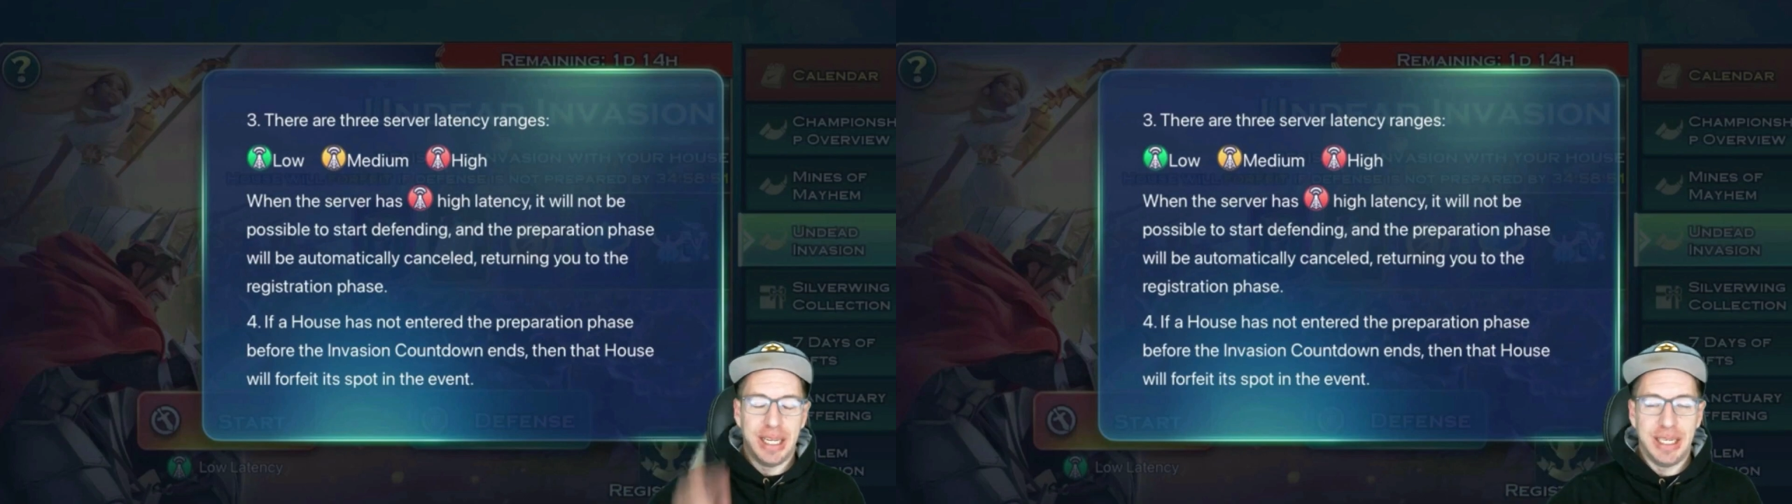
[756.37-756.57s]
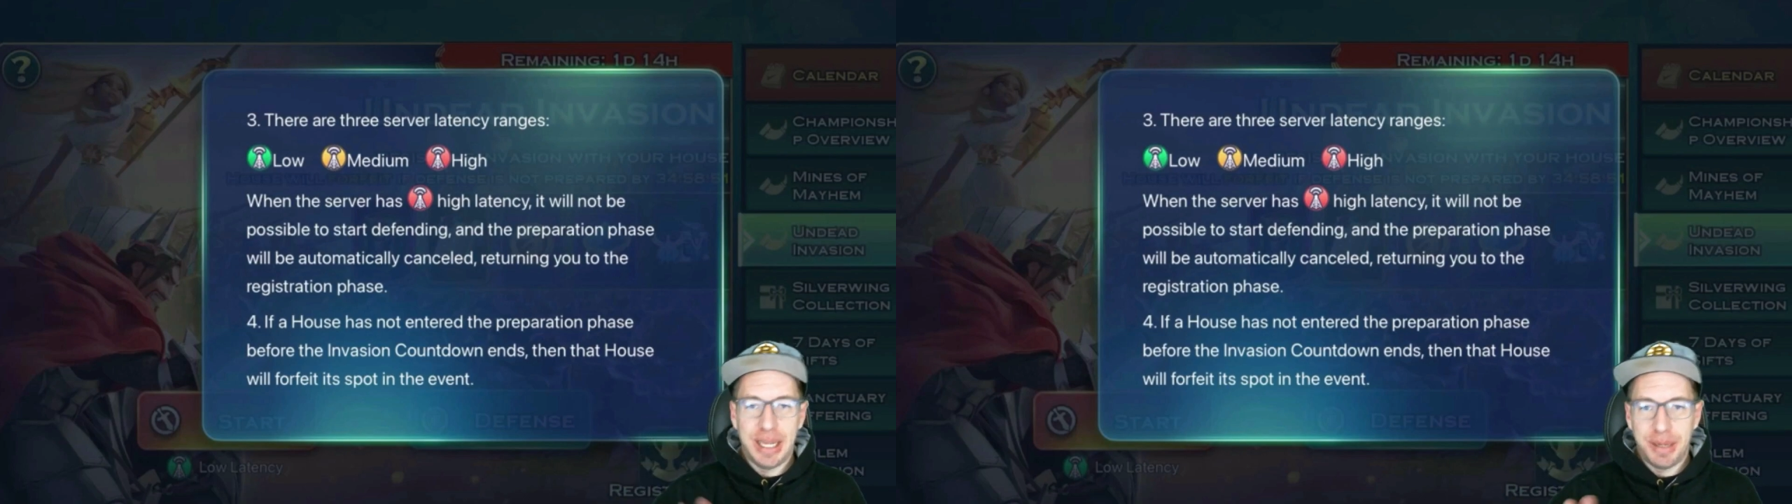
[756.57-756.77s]

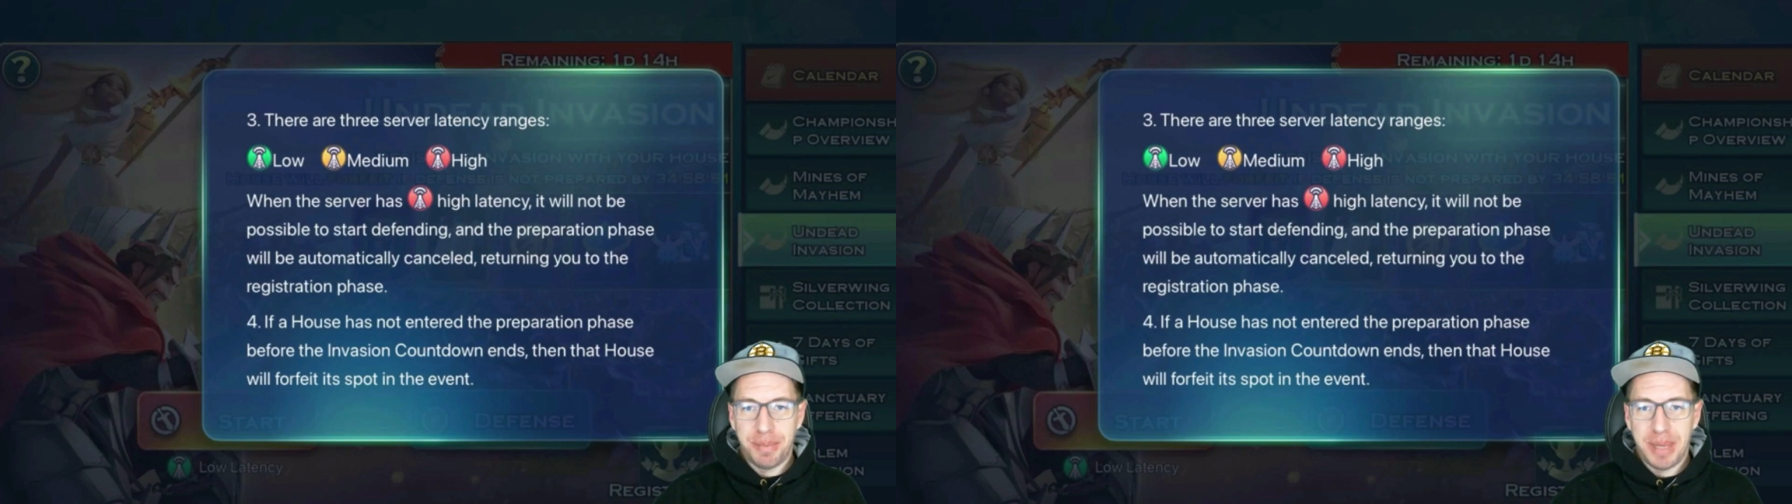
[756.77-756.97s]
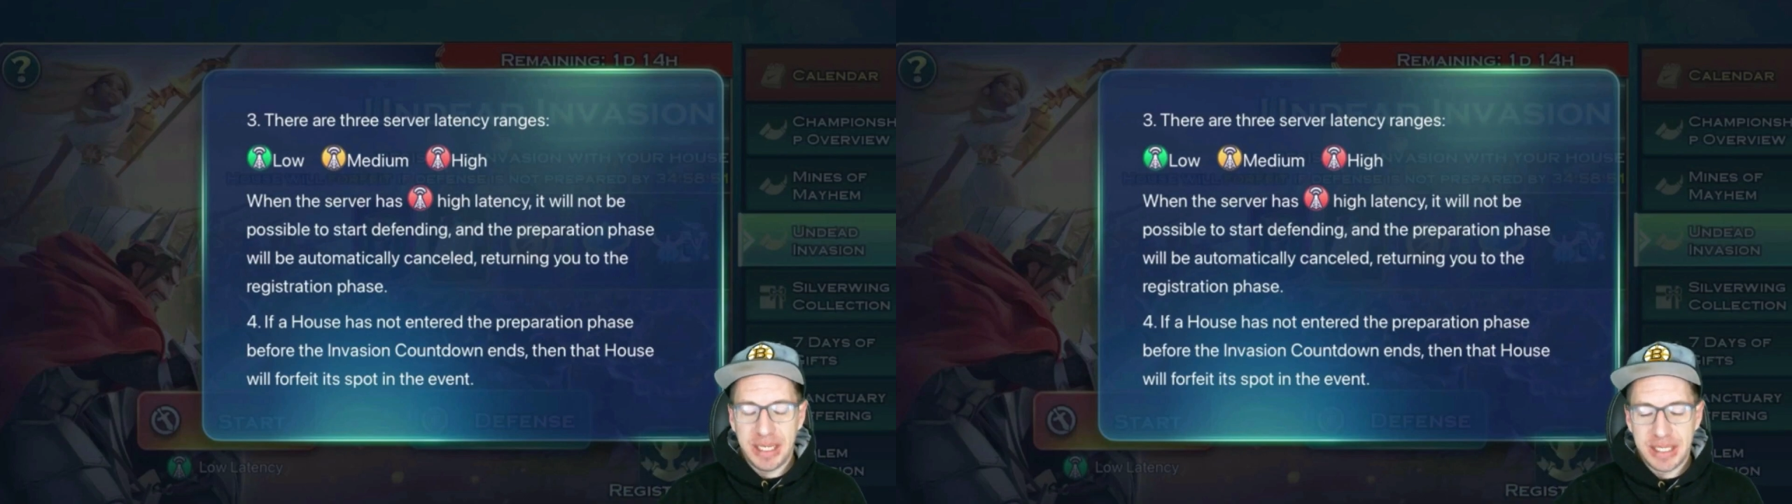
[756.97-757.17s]
It
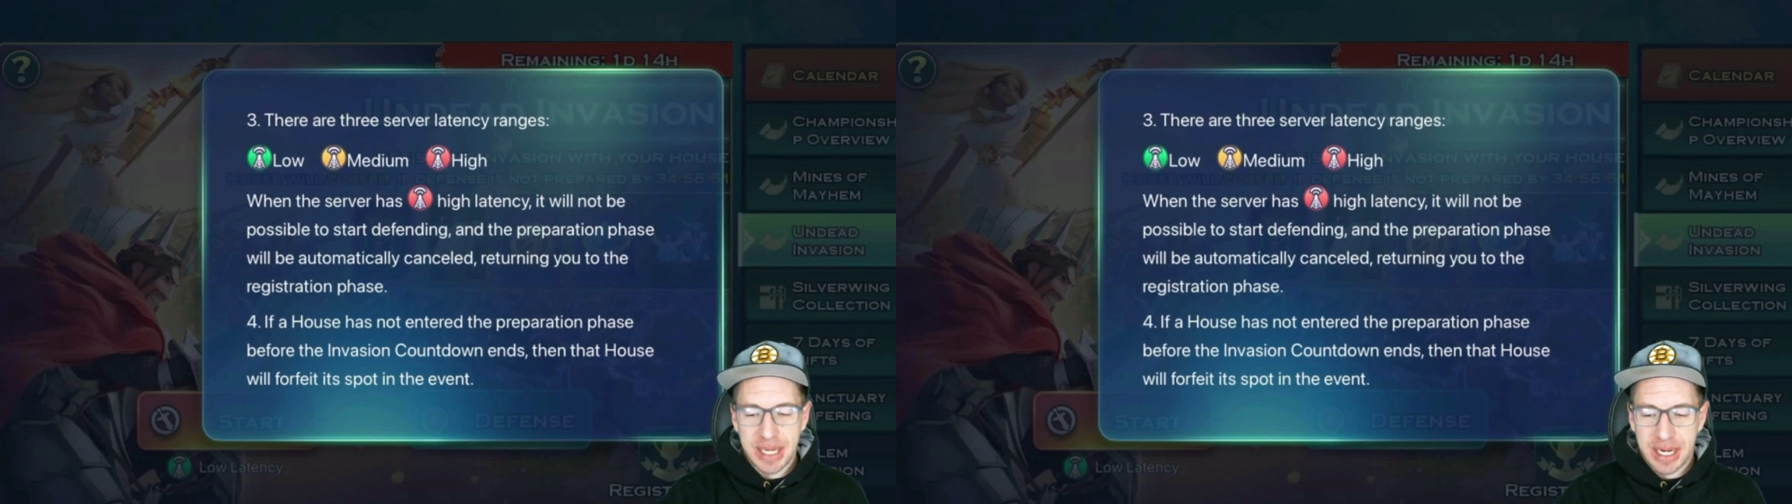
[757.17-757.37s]
makes